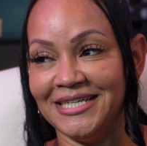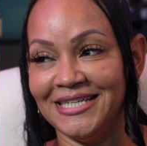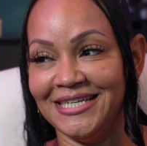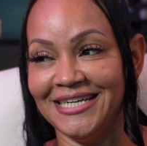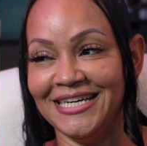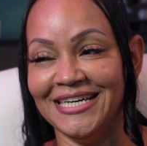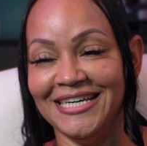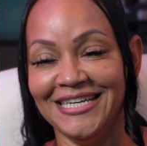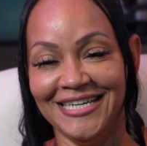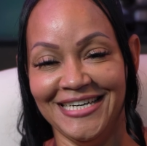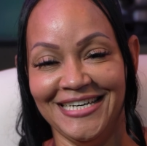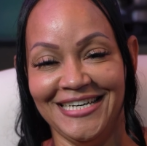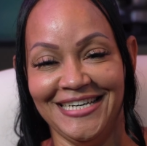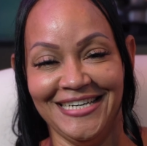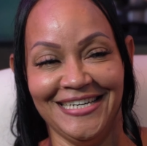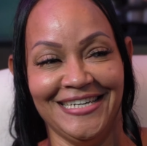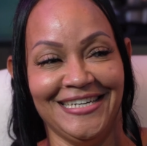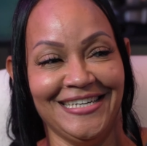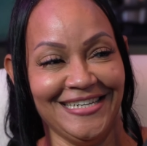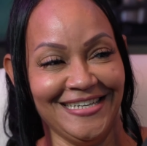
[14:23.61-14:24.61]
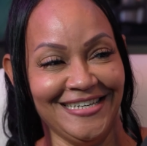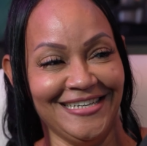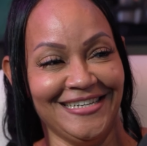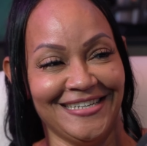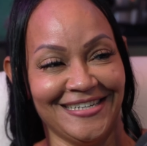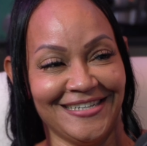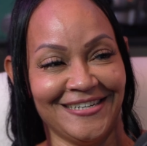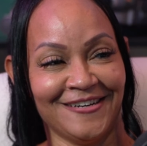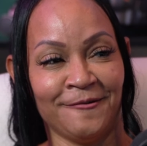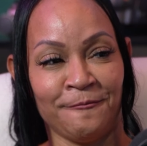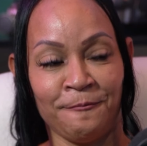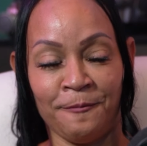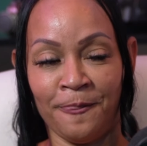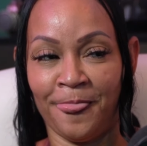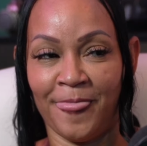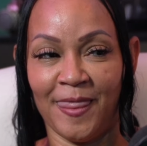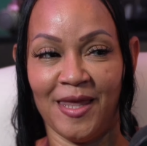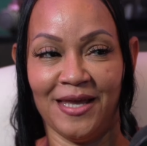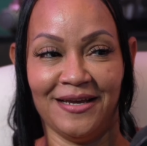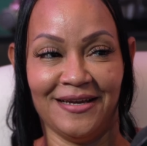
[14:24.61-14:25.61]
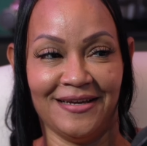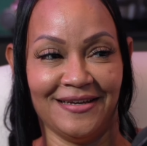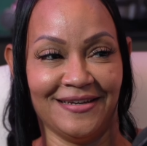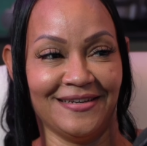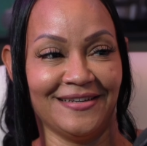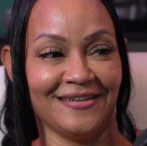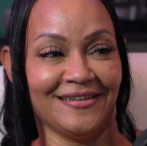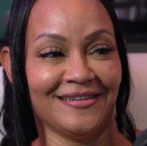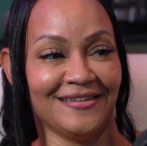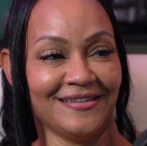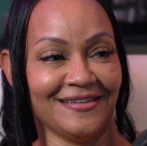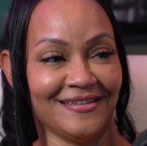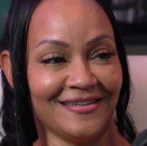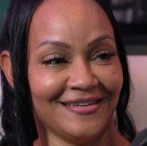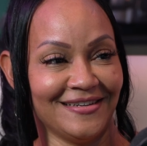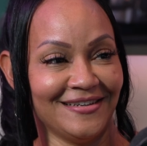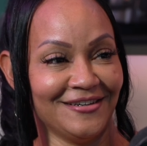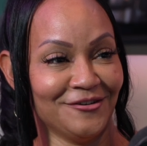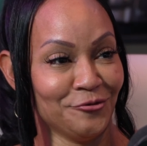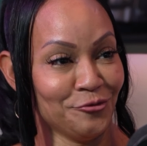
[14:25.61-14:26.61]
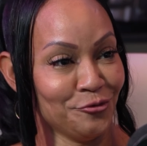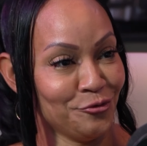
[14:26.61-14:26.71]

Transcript: Cabo's the spot. I have not been to Cabo, bro.